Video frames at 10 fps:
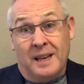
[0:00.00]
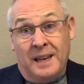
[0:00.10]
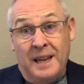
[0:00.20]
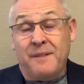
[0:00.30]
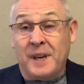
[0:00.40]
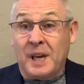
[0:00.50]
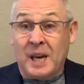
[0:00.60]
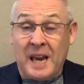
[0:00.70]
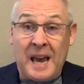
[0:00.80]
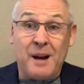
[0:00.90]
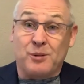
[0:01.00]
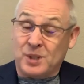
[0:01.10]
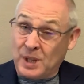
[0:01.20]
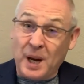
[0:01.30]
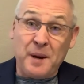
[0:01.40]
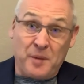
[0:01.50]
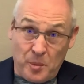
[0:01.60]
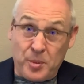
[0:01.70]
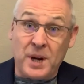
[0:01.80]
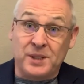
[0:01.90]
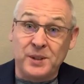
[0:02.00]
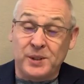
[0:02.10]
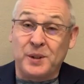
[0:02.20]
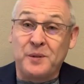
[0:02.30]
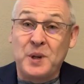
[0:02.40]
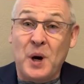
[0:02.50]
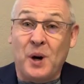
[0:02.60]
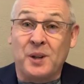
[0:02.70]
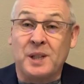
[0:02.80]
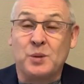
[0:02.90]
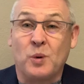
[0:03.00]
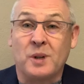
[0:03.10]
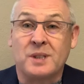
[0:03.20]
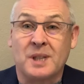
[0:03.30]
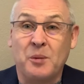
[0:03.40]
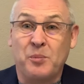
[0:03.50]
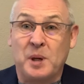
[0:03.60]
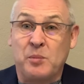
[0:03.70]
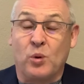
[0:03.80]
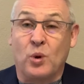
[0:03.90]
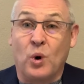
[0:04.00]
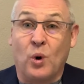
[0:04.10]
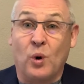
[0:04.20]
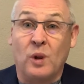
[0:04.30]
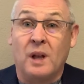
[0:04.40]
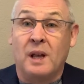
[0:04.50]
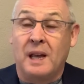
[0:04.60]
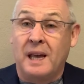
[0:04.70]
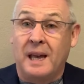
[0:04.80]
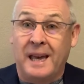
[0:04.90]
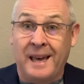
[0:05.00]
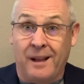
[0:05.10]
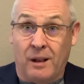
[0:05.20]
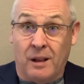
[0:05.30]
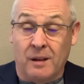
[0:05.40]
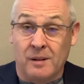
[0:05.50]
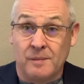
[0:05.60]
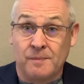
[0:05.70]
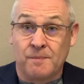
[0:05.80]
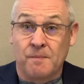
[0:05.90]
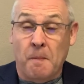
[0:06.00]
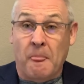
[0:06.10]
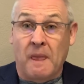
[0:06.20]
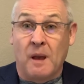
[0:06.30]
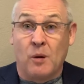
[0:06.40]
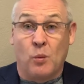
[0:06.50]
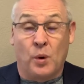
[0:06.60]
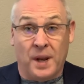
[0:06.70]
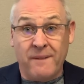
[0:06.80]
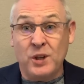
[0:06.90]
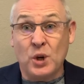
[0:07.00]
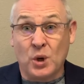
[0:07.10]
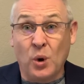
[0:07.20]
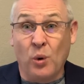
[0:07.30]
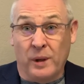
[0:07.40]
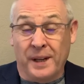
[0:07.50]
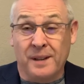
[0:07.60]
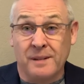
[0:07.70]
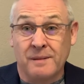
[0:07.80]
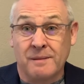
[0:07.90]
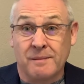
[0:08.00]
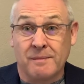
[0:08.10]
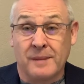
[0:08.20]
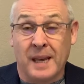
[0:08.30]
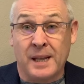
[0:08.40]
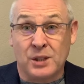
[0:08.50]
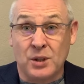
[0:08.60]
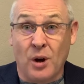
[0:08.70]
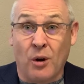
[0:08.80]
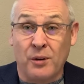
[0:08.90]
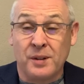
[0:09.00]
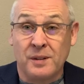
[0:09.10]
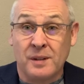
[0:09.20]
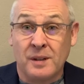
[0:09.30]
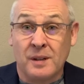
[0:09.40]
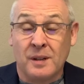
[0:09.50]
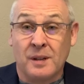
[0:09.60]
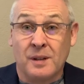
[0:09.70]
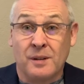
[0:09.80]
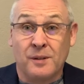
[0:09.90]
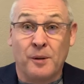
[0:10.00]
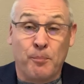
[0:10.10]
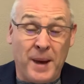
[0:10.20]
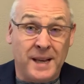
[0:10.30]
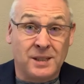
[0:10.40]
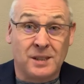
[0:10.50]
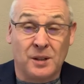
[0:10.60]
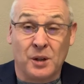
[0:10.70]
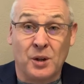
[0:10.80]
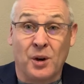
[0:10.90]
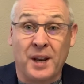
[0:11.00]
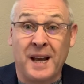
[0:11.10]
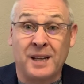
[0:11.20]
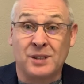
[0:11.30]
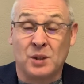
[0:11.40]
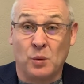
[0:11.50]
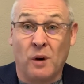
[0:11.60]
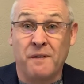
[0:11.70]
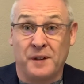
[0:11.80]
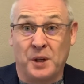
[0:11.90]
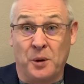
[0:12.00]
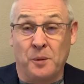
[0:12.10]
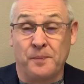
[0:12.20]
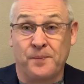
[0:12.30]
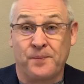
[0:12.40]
living outside of the presence of God is what some people call hell. Whatever you call it, it's not the best that God has to offer you.